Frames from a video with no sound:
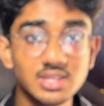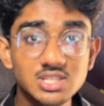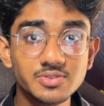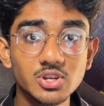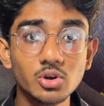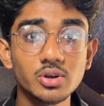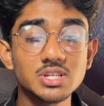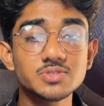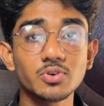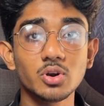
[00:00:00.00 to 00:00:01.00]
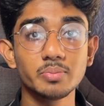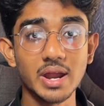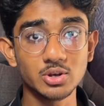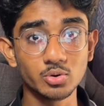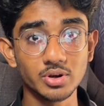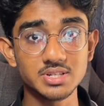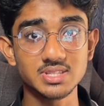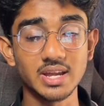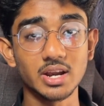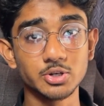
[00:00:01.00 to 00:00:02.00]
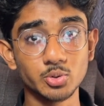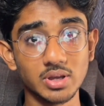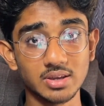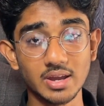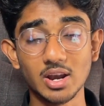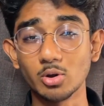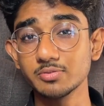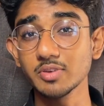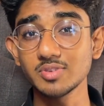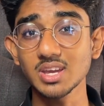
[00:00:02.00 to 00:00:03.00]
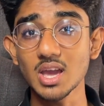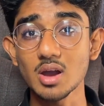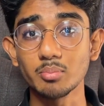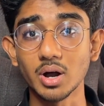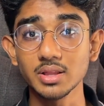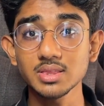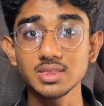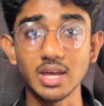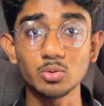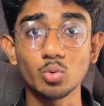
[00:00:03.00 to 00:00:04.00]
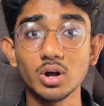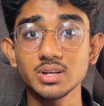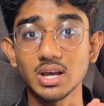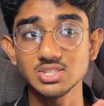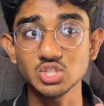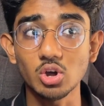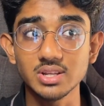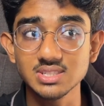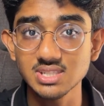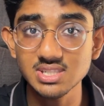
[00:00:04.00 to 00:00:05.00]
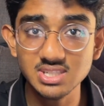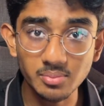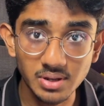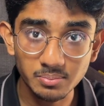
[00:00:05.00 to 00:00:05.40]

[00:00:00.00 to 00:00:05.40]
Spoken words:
This video is for brand owners that are doing around 50k a month that want a solid system in